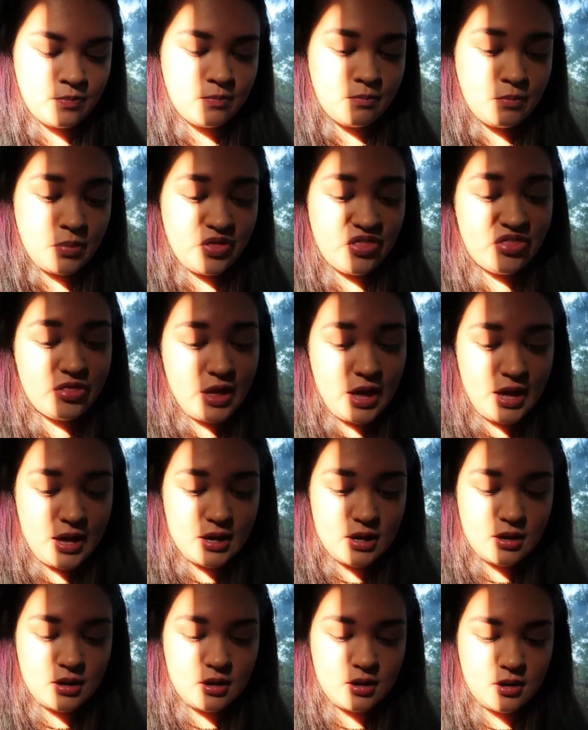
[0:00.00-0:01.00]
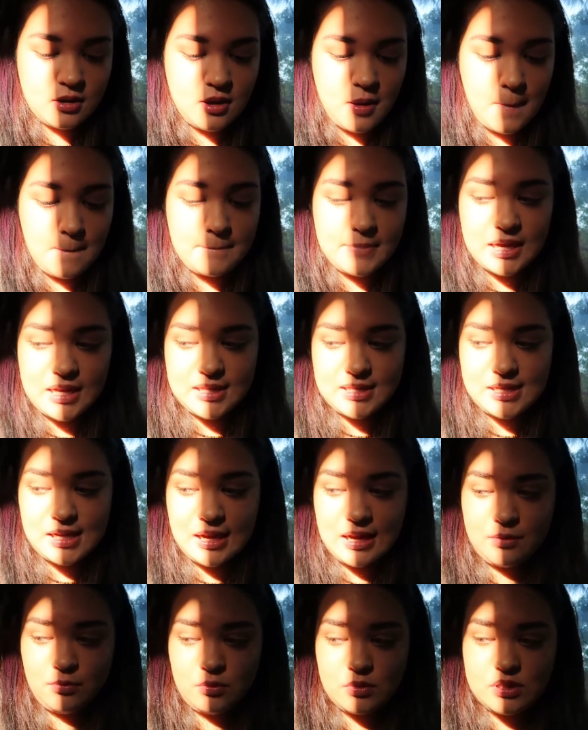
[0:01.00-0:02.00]
but then my
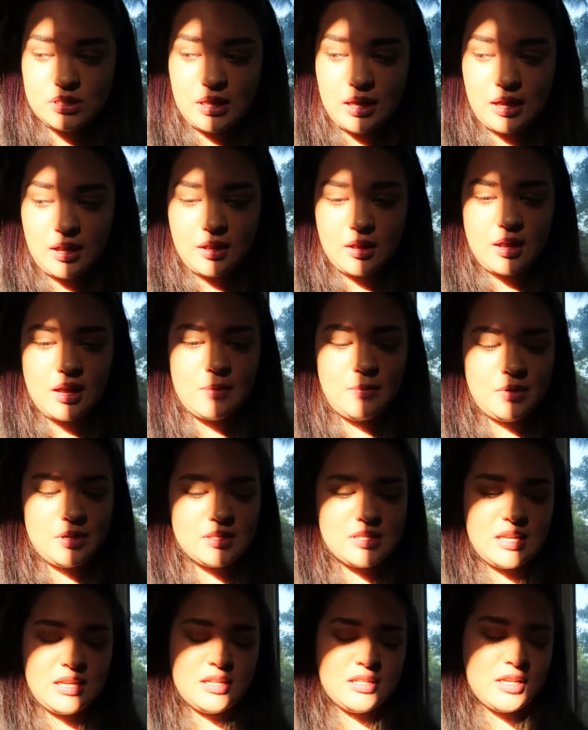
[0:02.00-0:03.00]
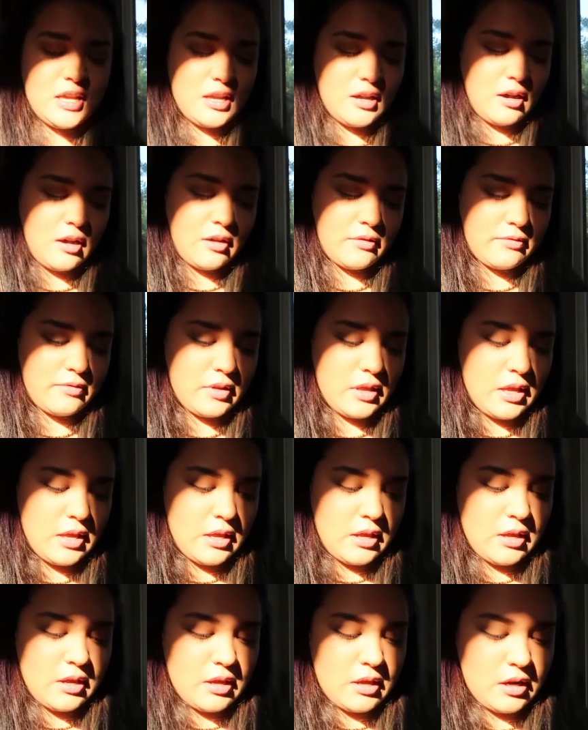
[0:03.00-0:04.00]
dad was like, I'm gonna take a day off.
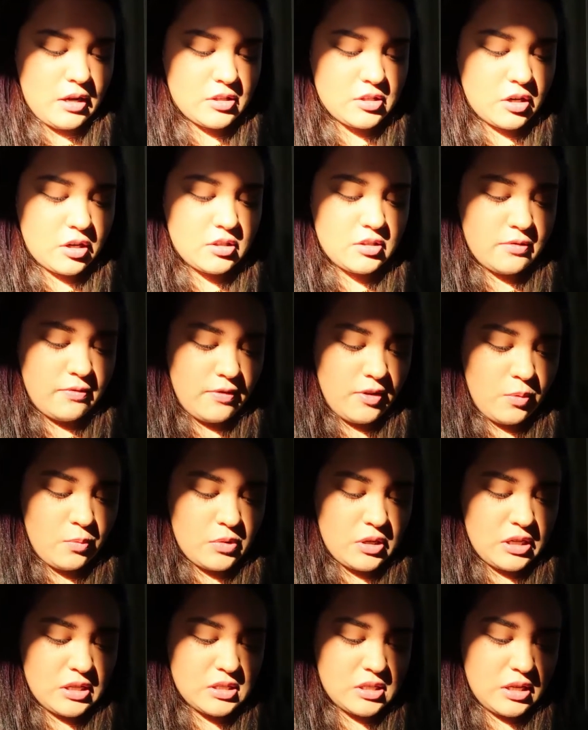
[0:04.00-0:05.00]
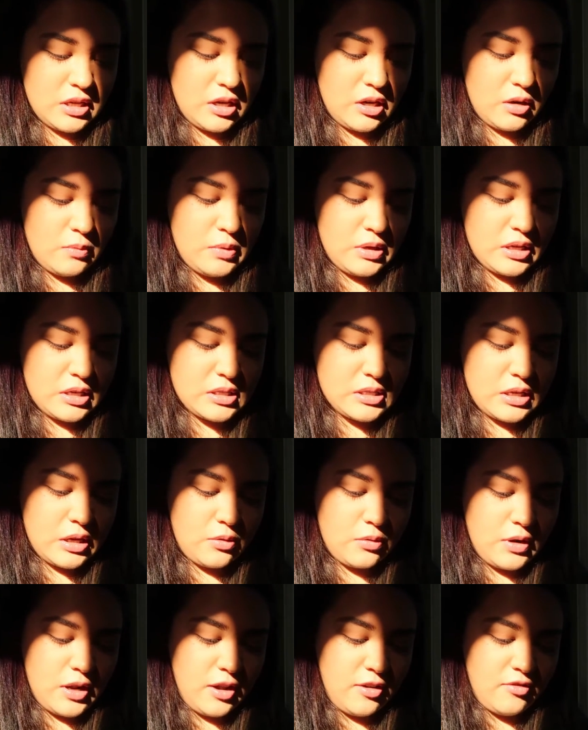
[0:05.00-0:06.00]
It's hard to film when he's here because I
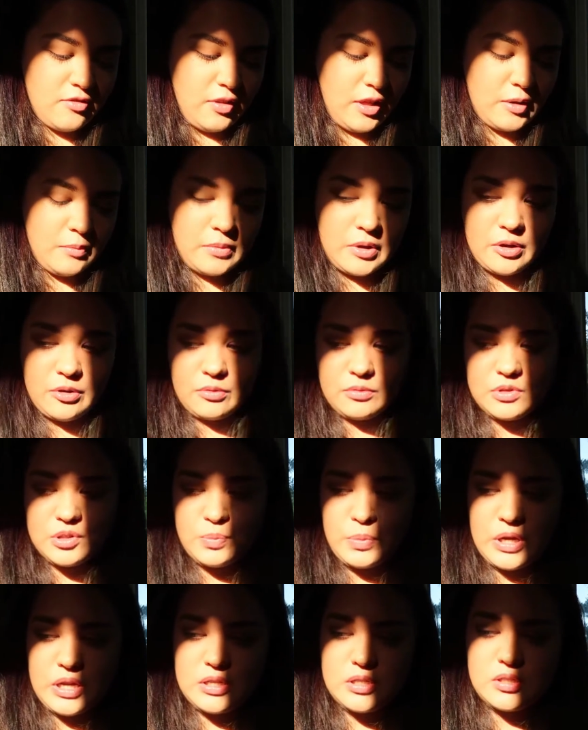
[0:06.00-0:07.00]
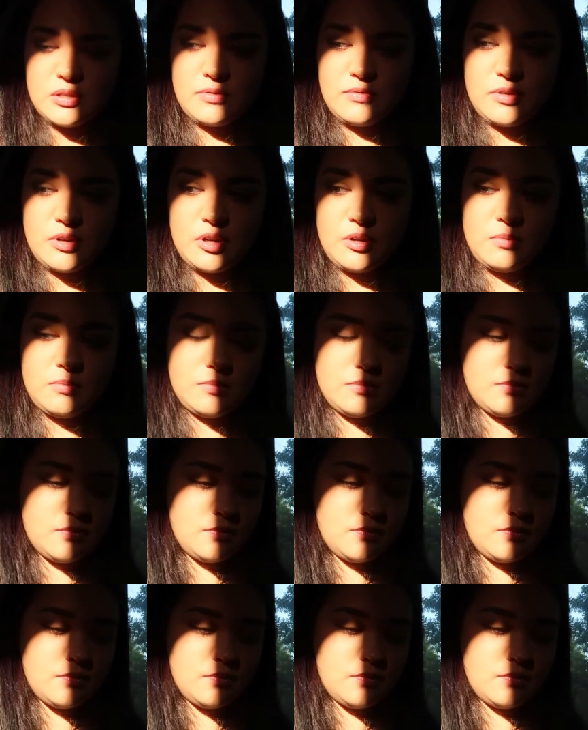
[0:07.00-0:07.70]
don't have like my own space to film.